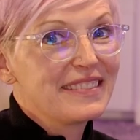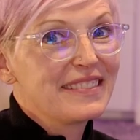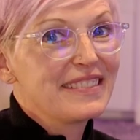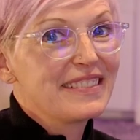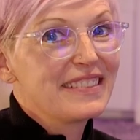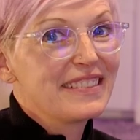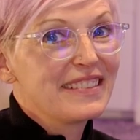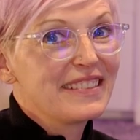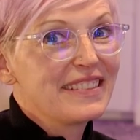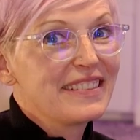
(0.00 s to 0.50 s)

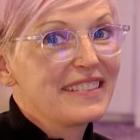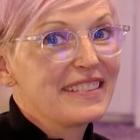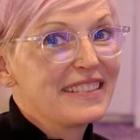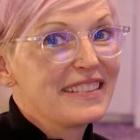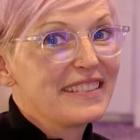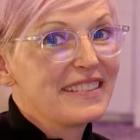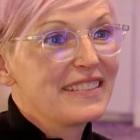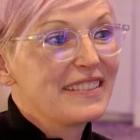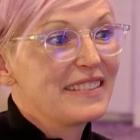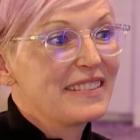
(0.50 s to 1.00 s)

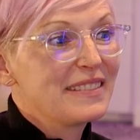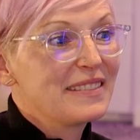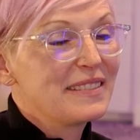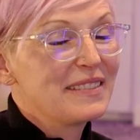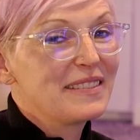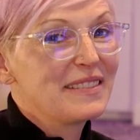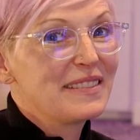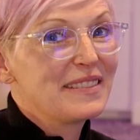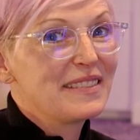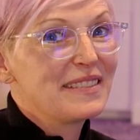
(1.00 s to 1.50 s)

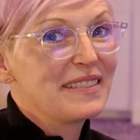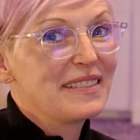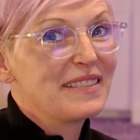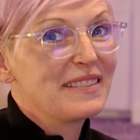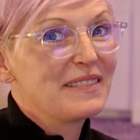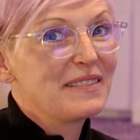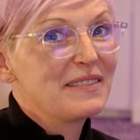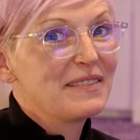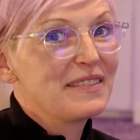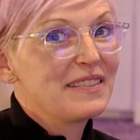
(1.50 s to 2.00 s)

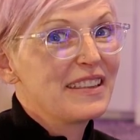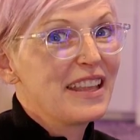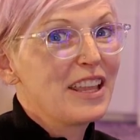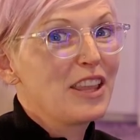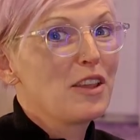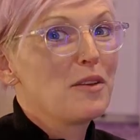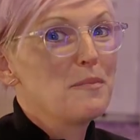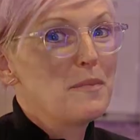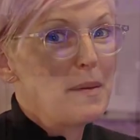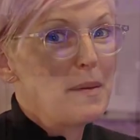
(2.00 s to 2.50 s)
No words are spoken by the person on screen.